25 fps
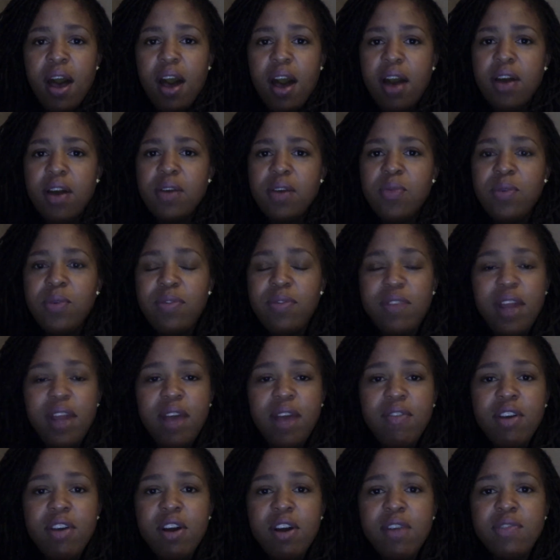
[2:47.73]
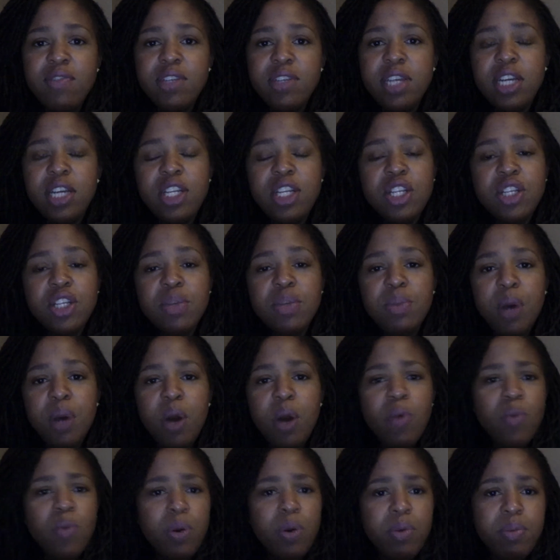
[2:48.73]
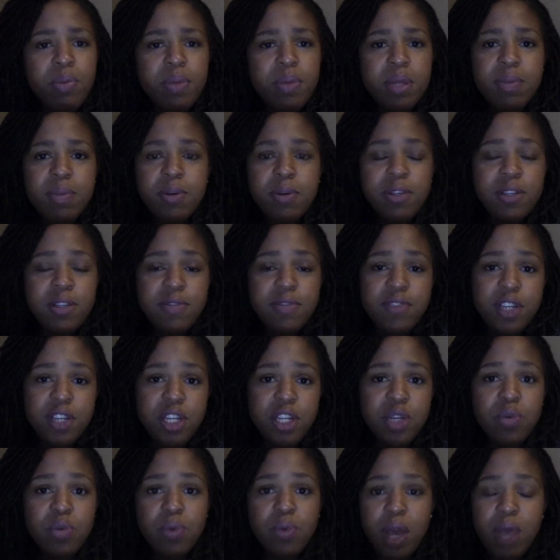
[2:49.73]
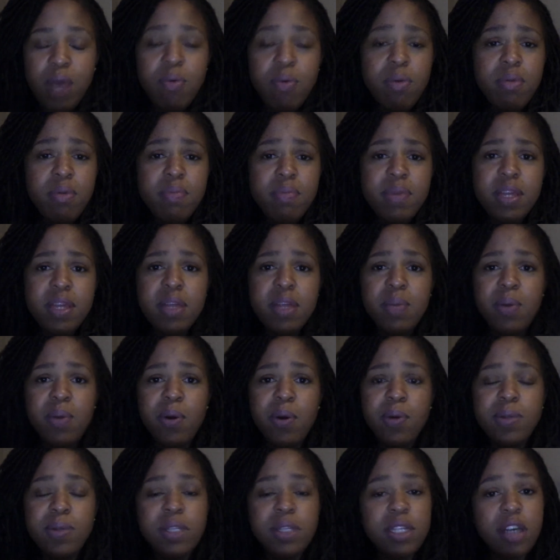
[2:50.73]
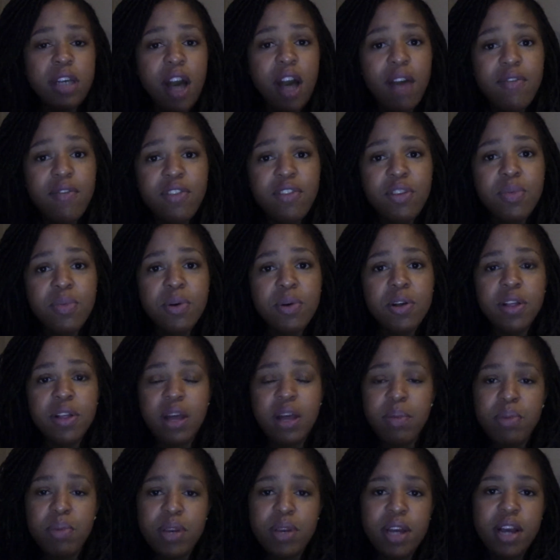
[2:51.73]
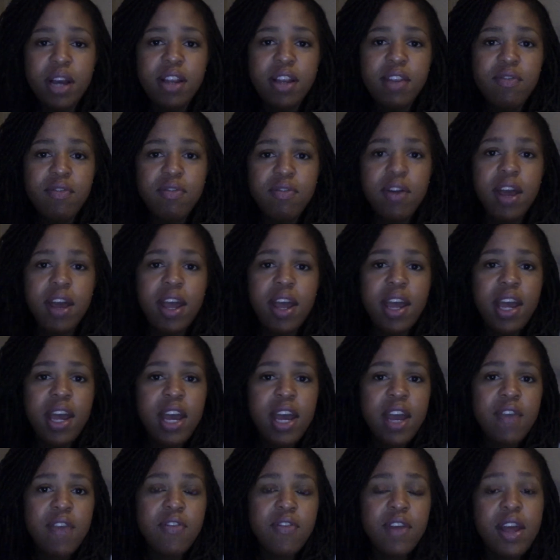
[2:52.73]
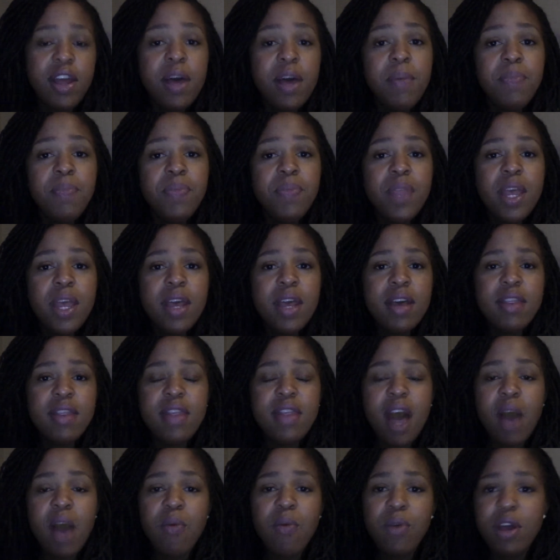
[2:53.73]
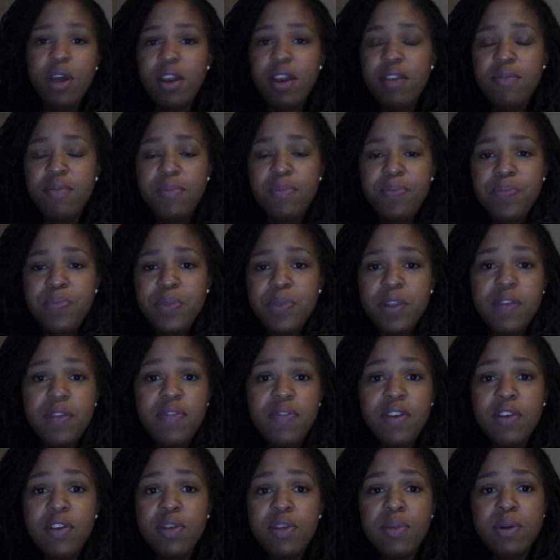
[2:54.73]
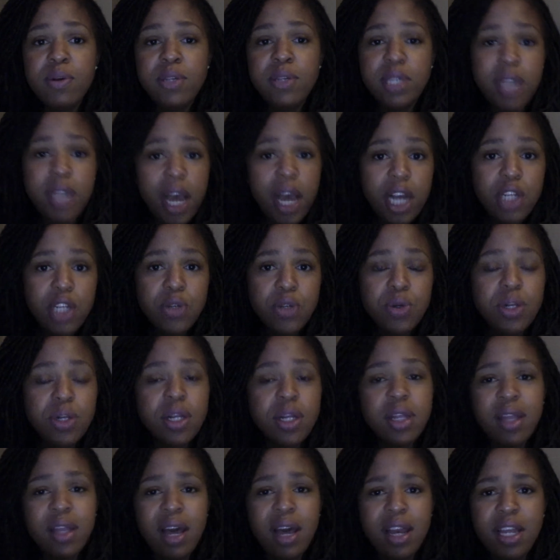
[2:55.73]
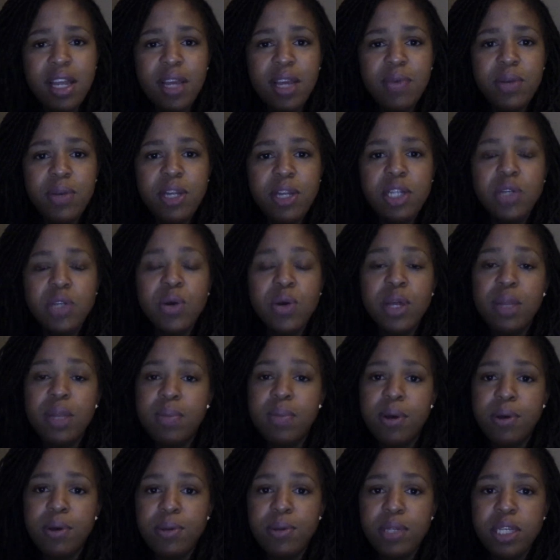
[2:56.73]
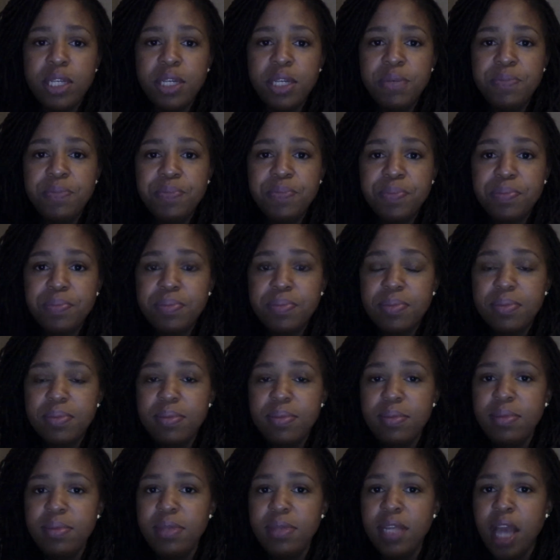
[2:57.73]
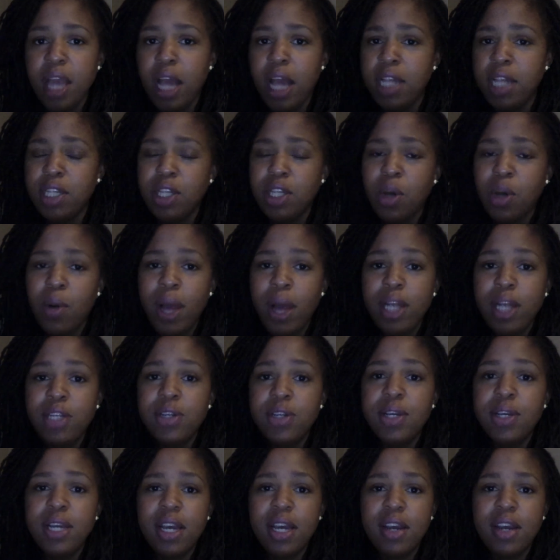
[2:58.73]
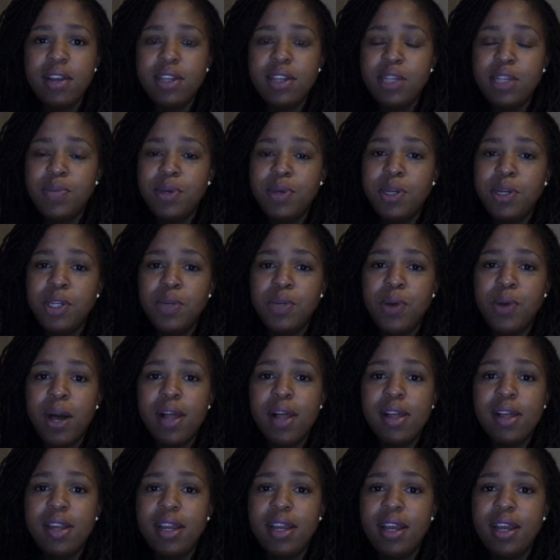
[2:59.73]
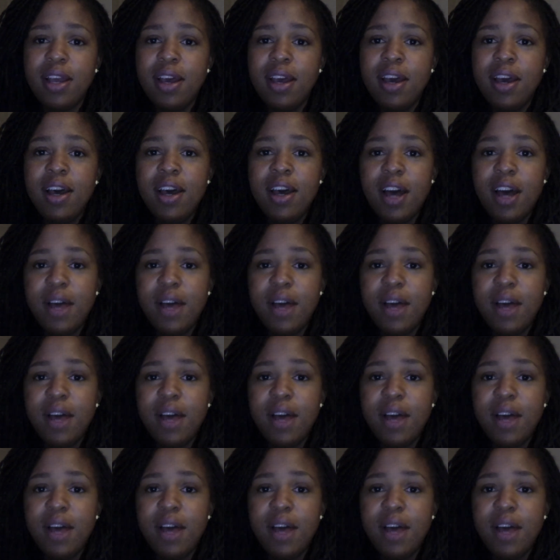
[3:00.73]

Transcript: we've been having conversations about what would be the most efficient way, what would be the most comfortable and productive way for him that would feel the most natural and that he would enjoy the most. And so enter here the spirituality of